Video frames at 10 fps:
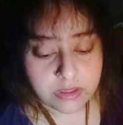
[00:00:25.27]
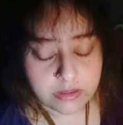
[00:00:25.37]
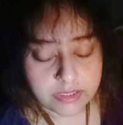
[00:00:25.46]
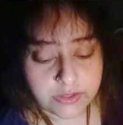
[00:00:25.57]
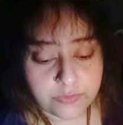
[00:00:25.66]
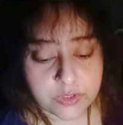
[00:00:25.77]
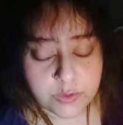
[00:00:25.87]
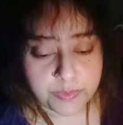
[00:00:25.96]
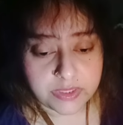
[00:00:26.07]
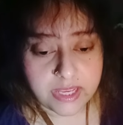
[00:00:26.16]
Thank you for
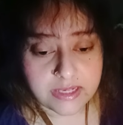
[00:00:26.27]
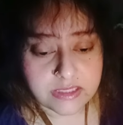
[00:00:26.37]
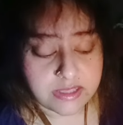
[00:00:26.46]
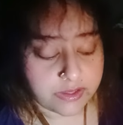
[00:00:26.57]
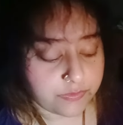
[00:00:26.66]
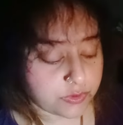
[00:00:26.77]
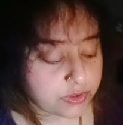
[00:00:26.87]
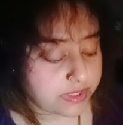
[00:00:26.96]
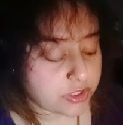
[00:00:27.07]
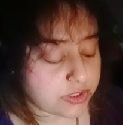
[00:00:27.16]
super thanks, thank you for
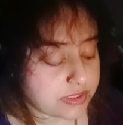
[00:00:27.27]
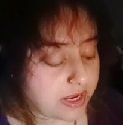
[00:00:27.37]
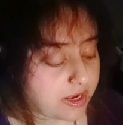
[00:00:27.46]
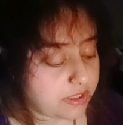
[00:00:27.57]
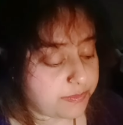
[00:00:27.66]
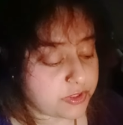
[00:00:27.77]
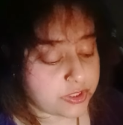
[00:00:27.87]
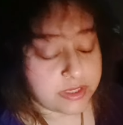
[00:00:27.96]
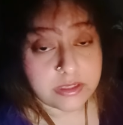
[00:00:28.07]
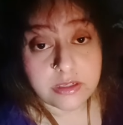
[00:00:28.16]
donations, I highly
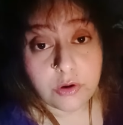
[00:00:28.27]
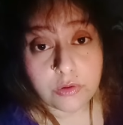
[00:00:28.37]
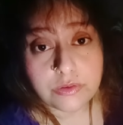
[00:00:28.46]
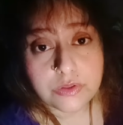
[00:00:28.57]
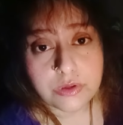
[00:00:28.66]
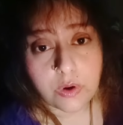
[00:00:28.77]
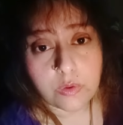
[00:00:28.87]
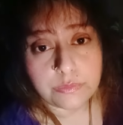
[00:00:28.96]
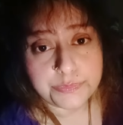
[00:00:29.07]
appreciate it. Also,